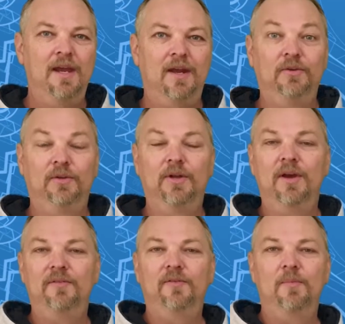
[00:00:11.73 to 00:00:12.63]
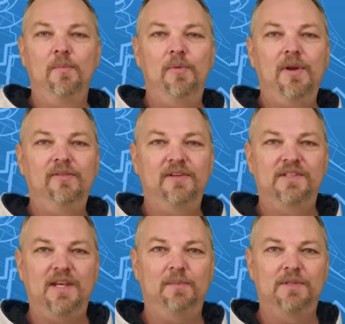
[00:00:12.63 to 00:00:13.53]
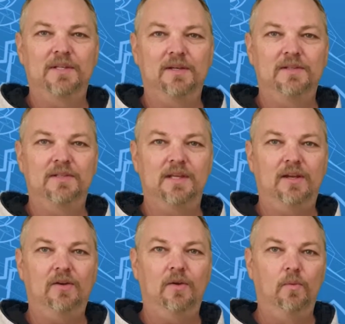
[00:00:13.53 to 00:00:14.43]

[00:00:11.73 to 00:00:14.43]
Now, you'll know from previous episodes that